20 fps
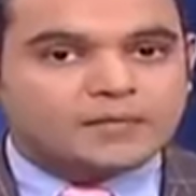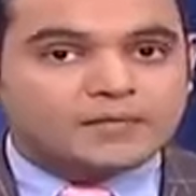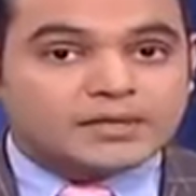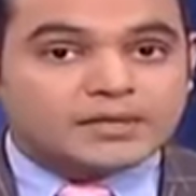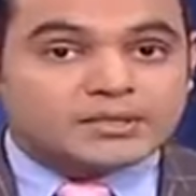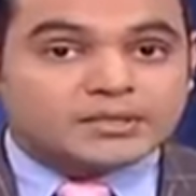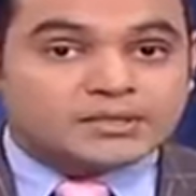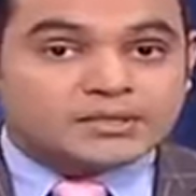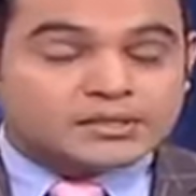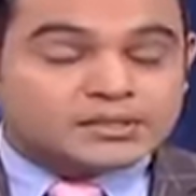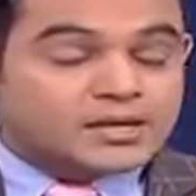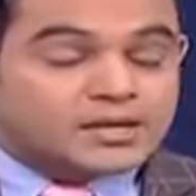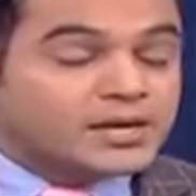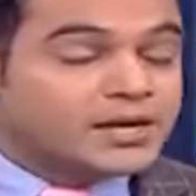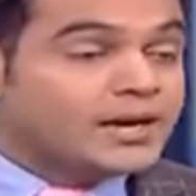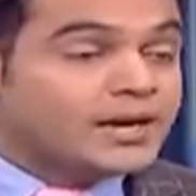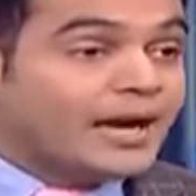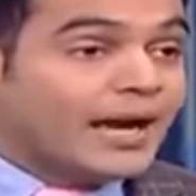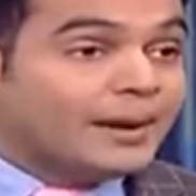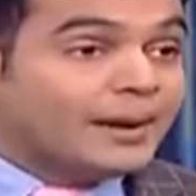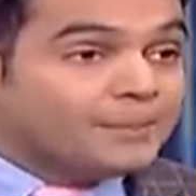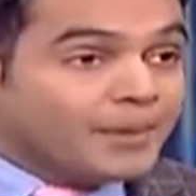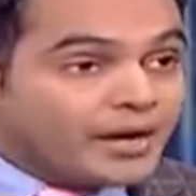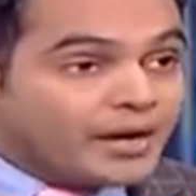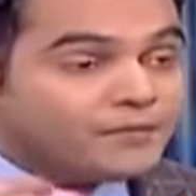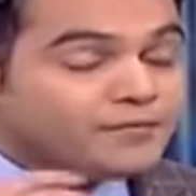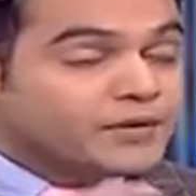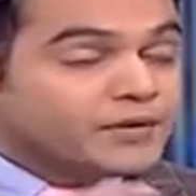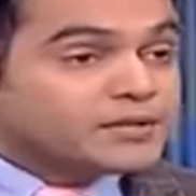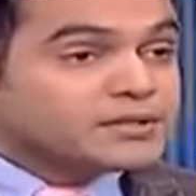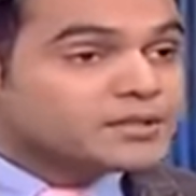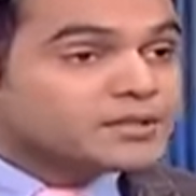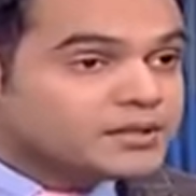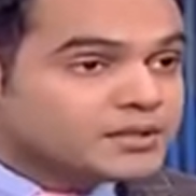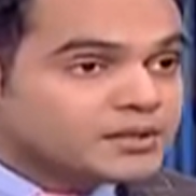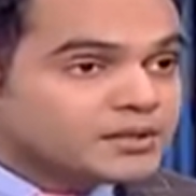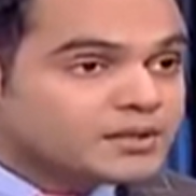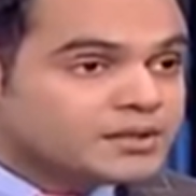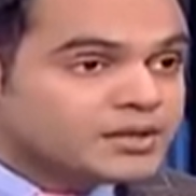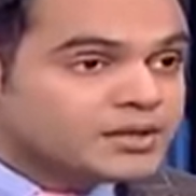investors, and my fear,
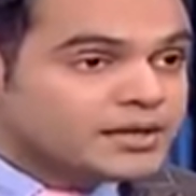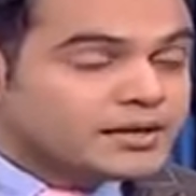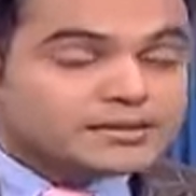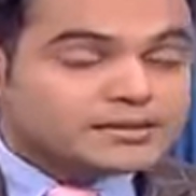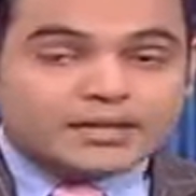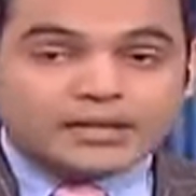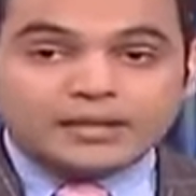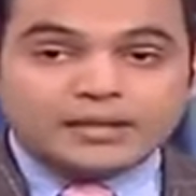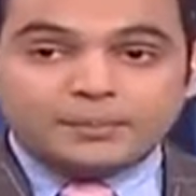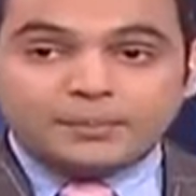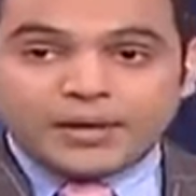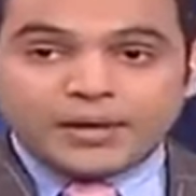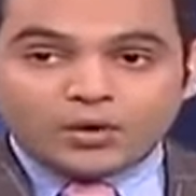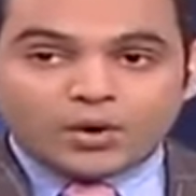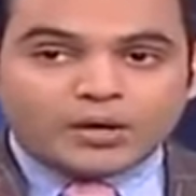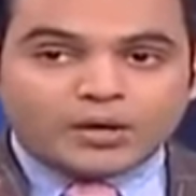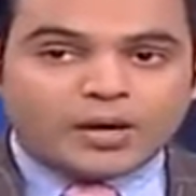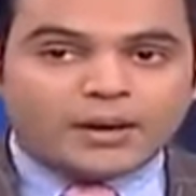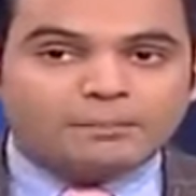sir, is that they may not